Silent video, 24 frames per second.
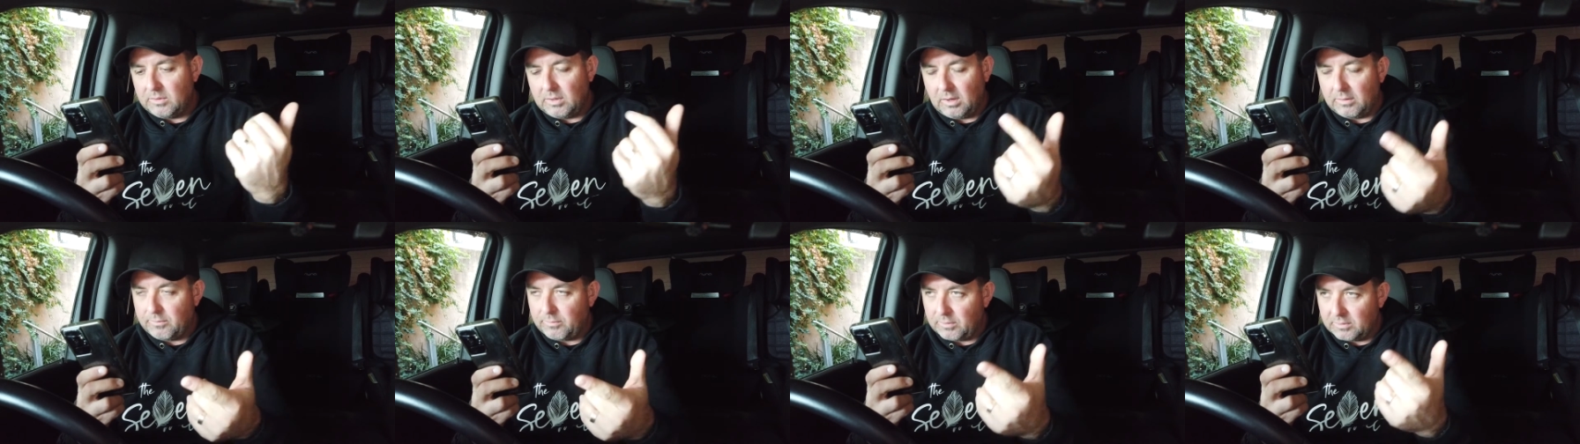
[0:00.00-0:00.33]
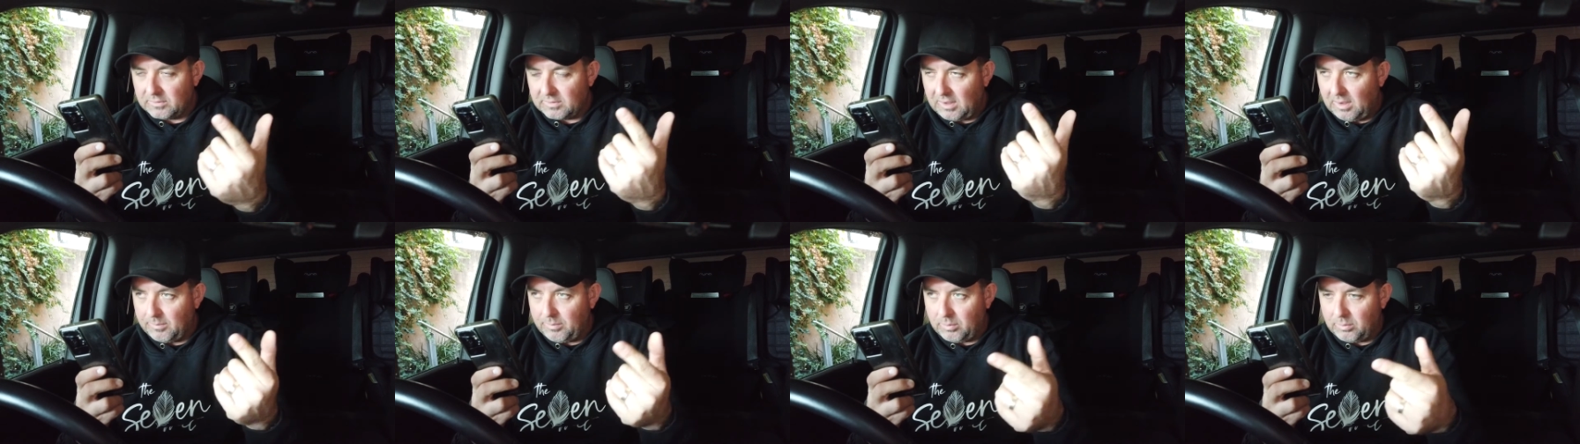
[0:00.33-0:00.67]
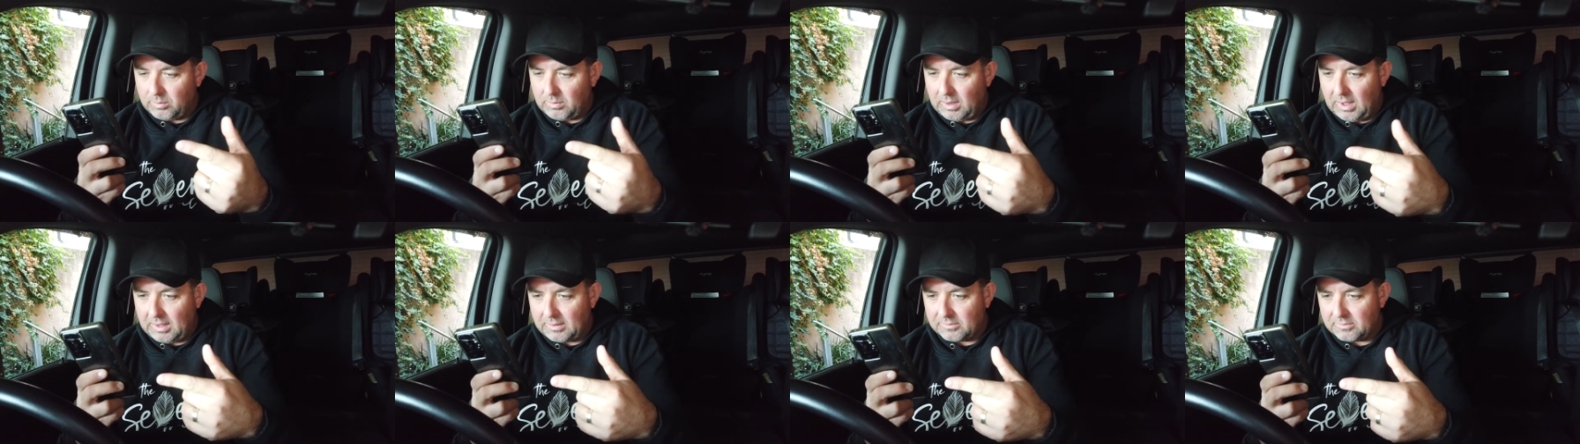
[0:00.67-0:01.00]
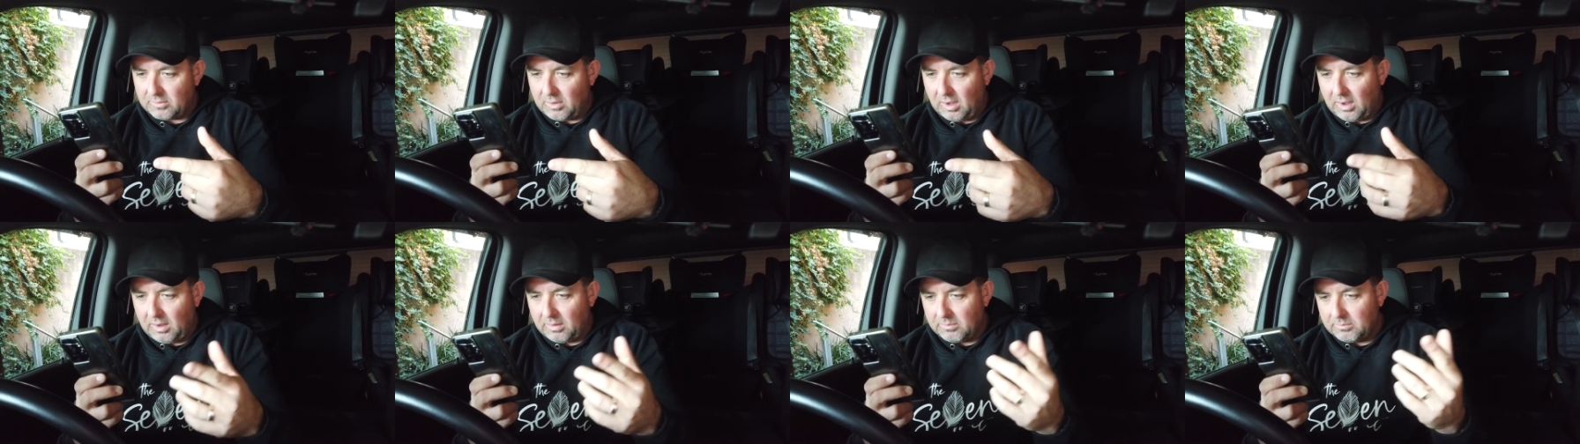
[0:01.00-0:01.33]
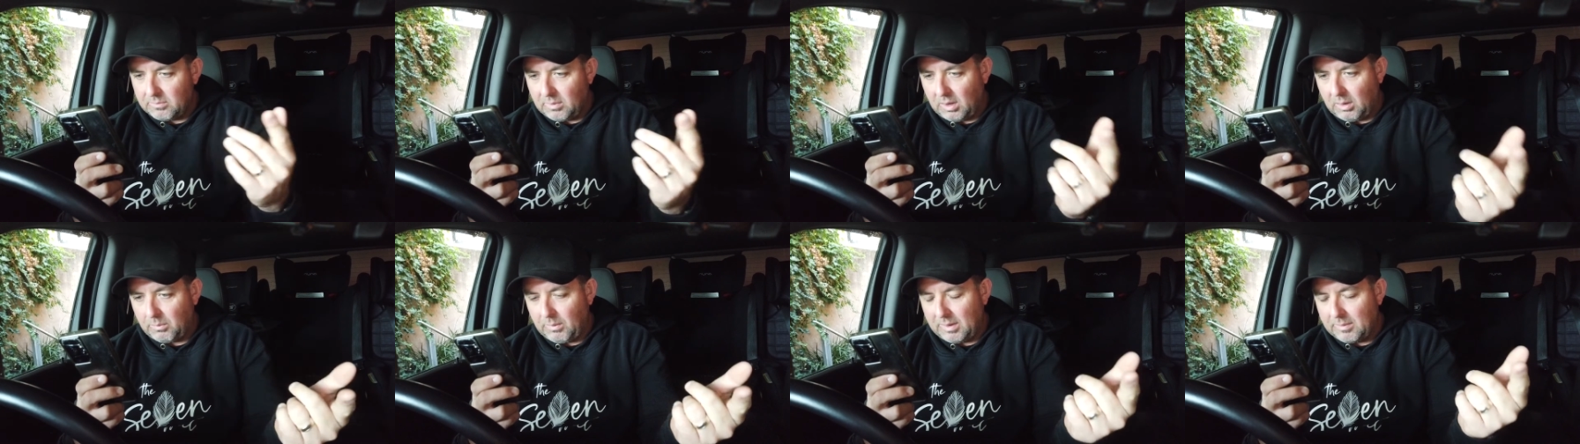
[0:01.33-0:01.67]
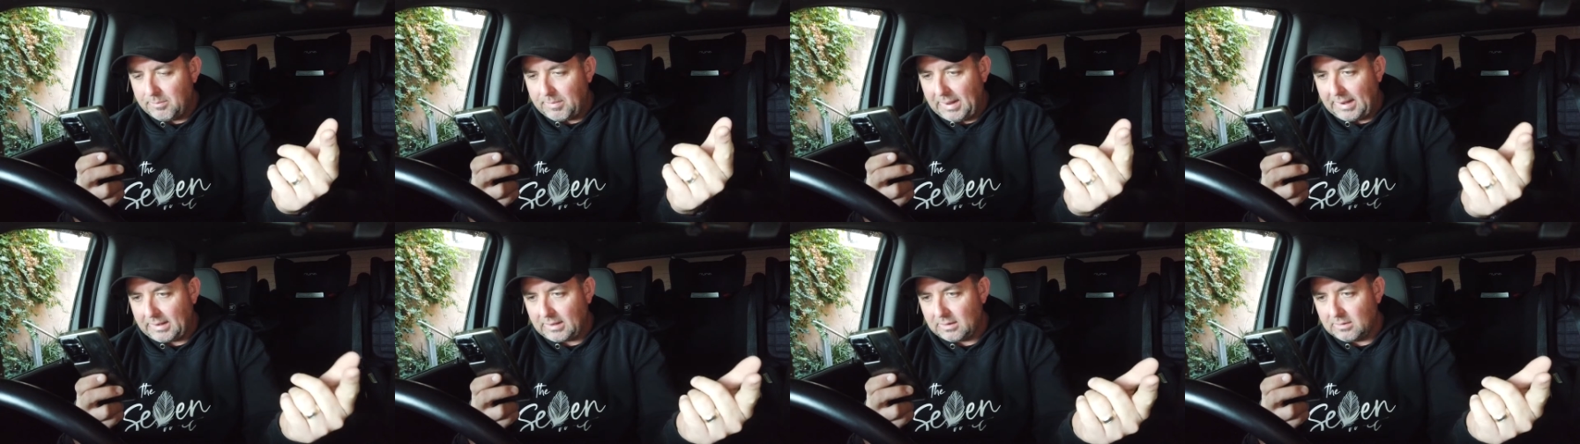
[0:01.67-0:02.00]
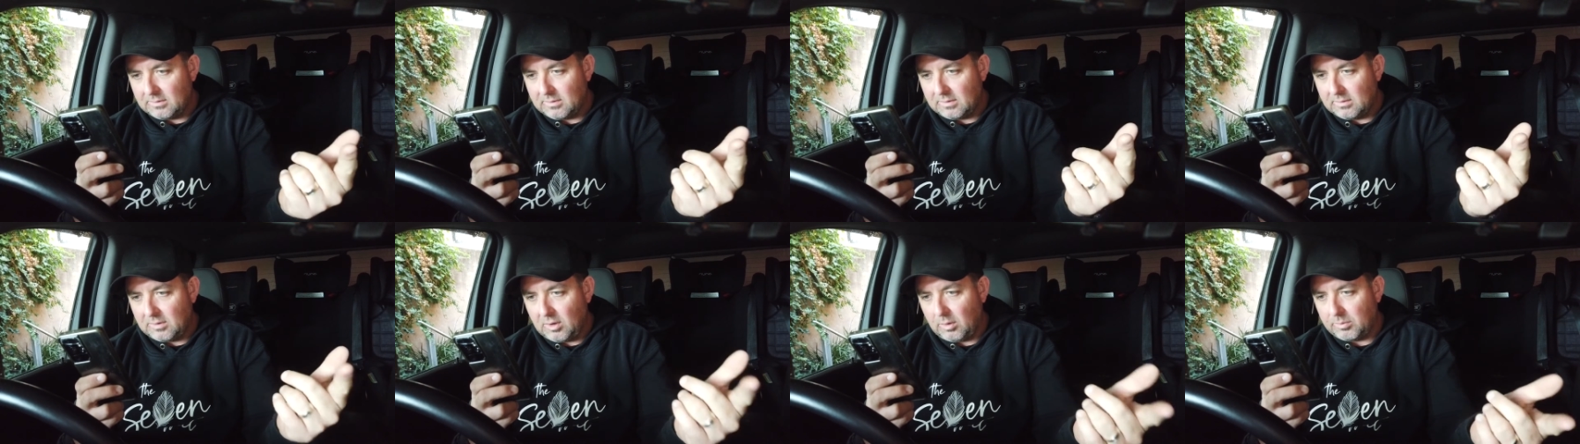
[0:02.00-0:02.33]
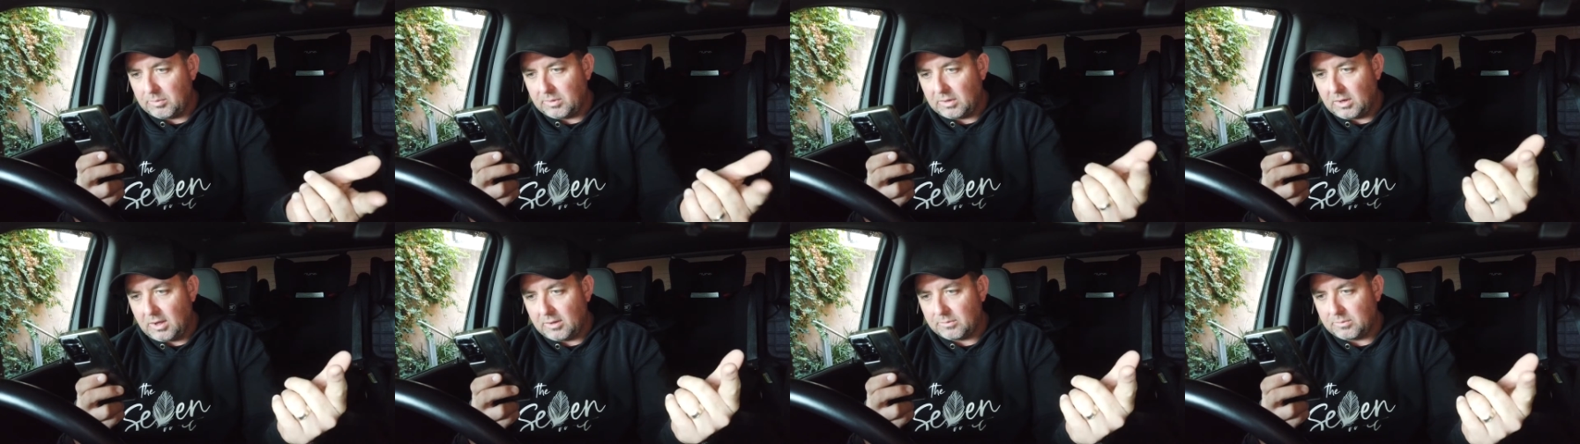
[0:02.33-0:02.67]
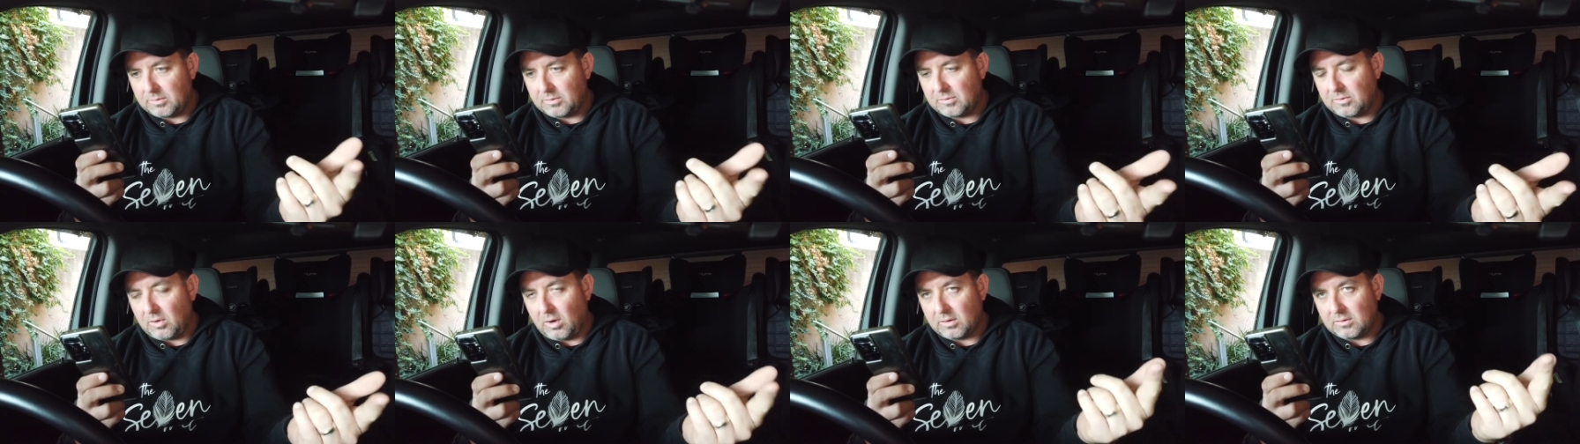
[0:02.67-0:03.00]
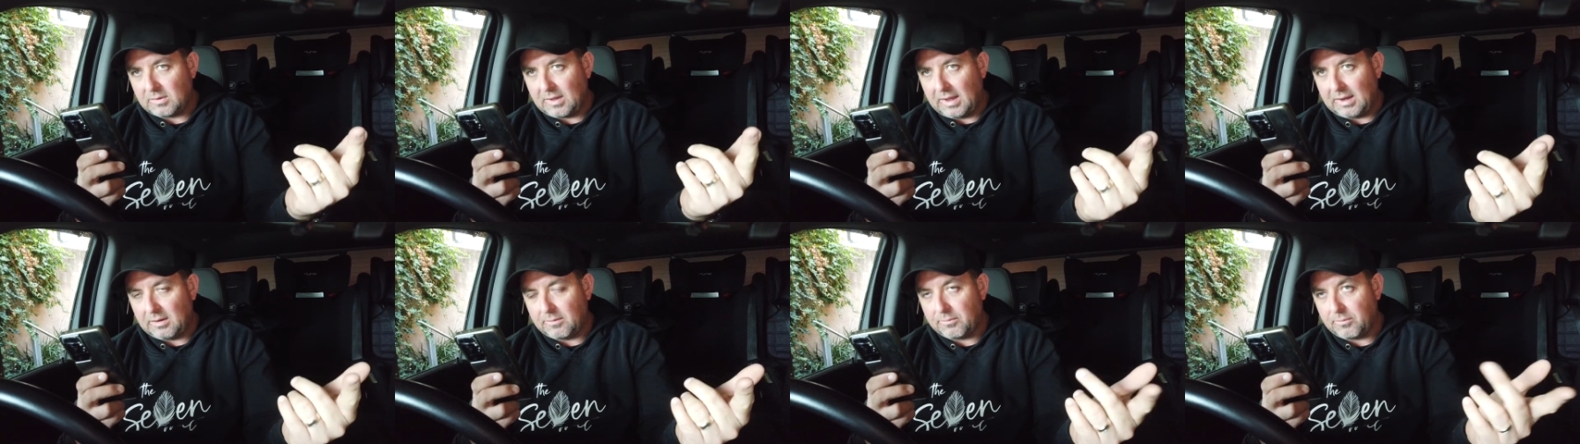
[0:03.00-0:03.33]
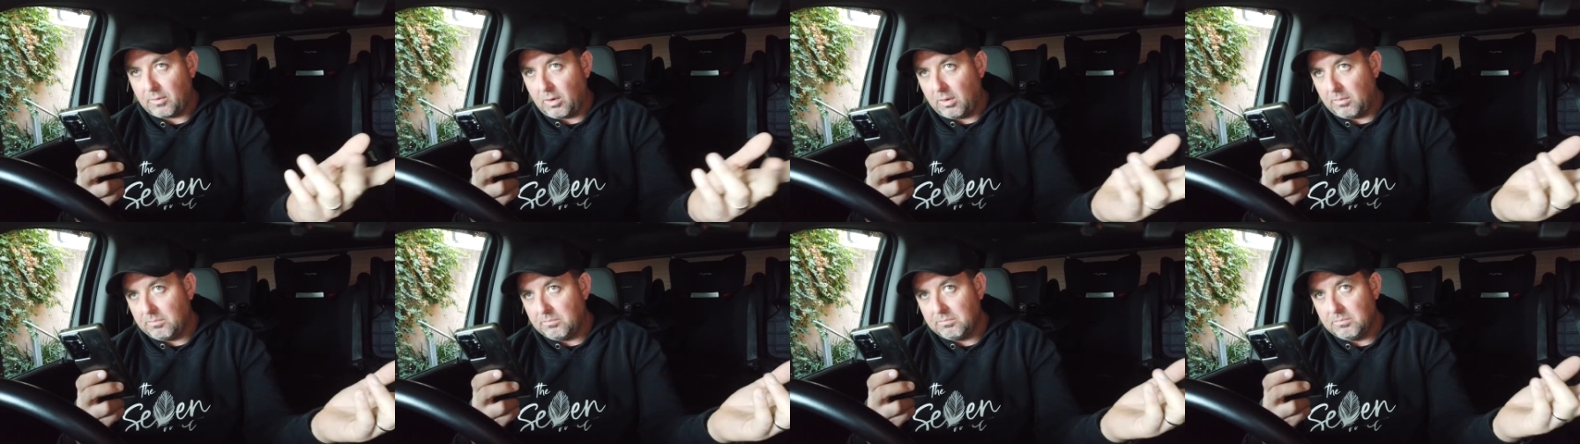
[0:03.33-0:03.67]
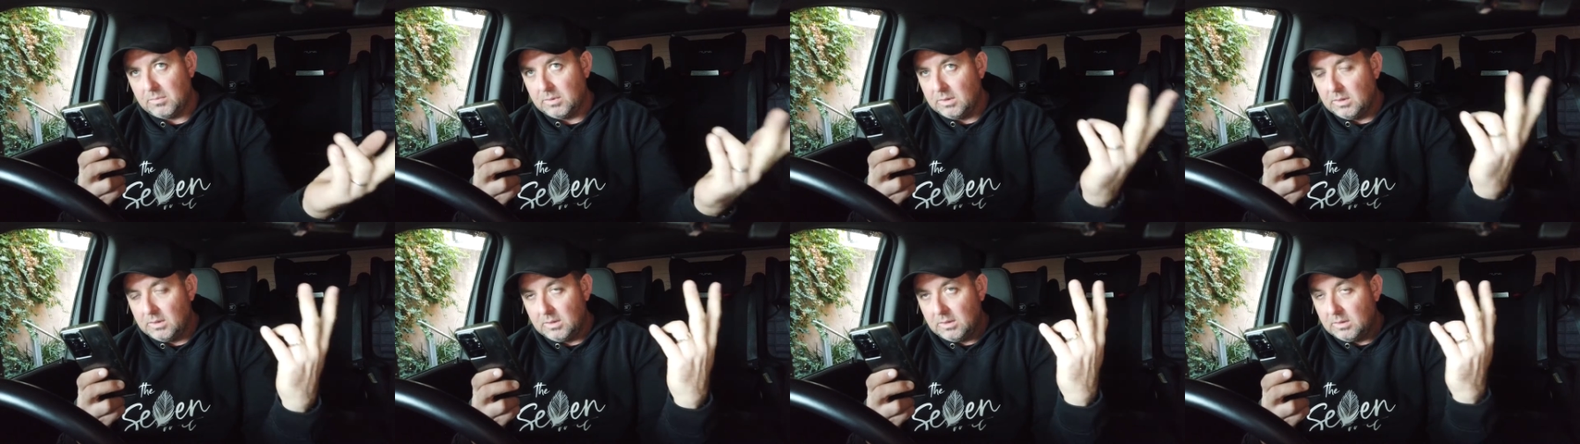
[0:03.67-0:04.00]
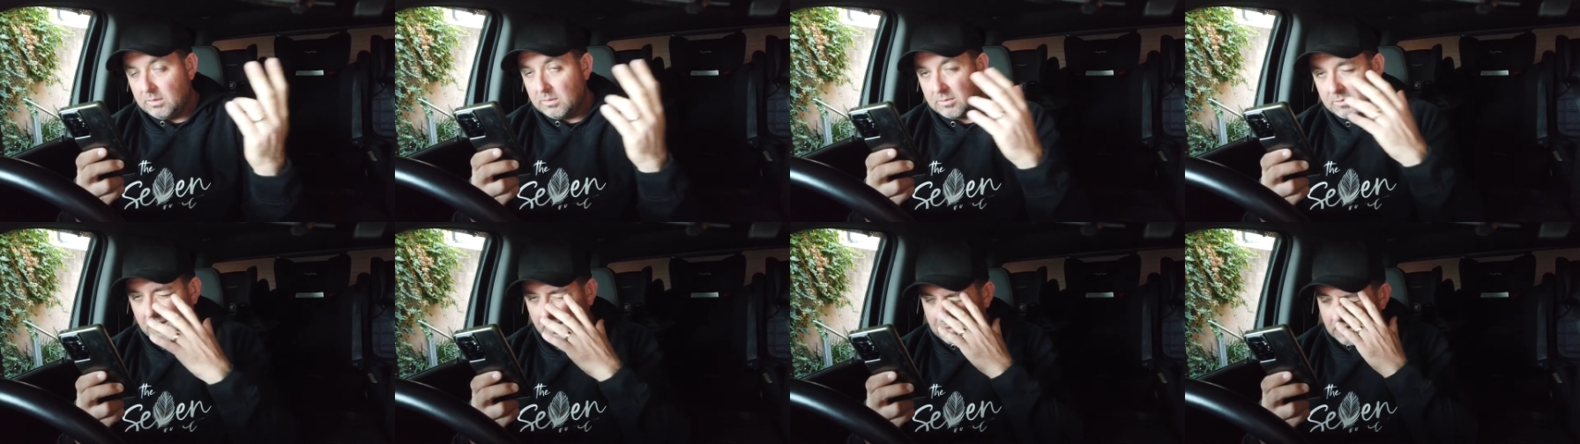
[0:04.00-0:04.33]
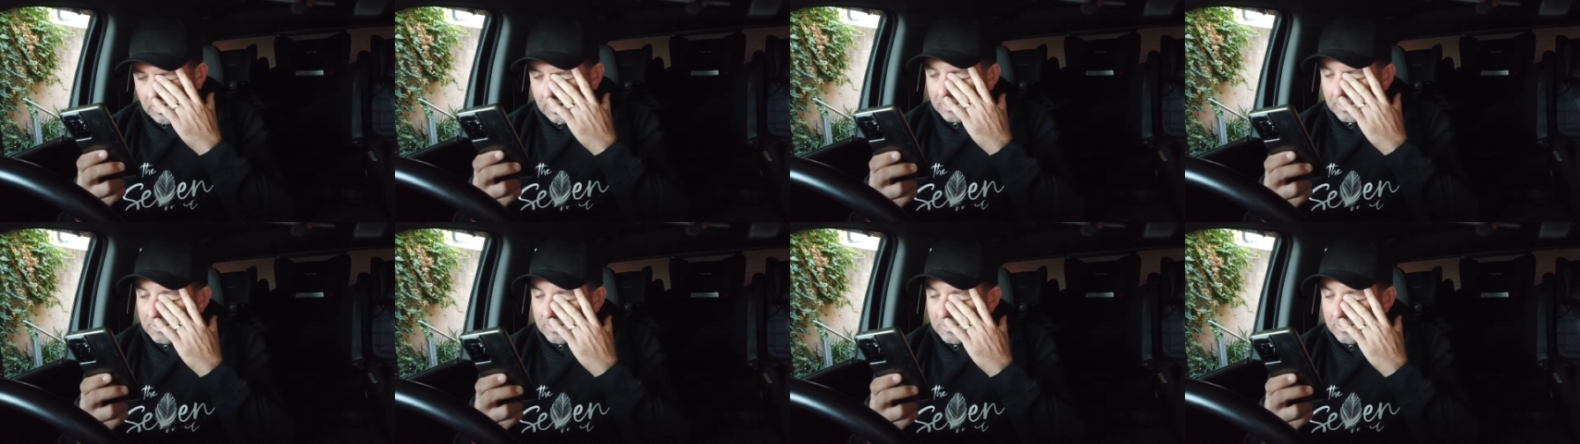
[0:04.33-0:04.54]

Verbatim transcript: you know, for example, last night I went back and helped the guys with stock take from something